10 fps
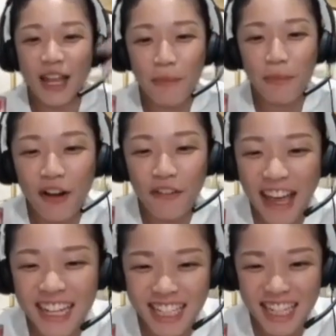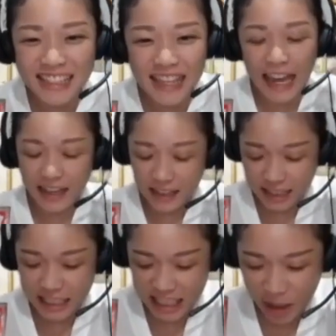improv energy is like,
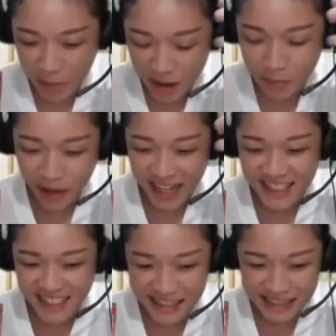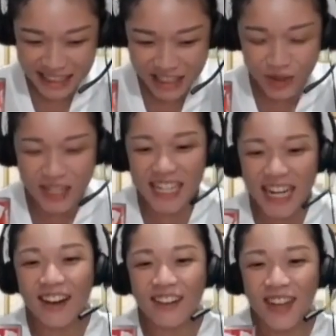come on, brain, just squeeze it
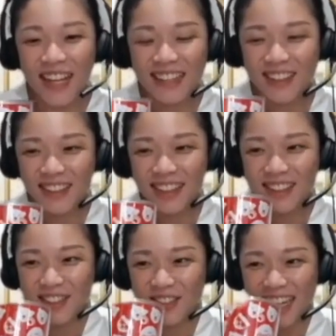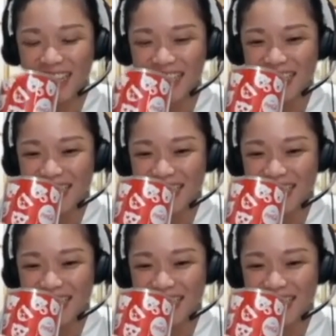out, man. Don't think so much.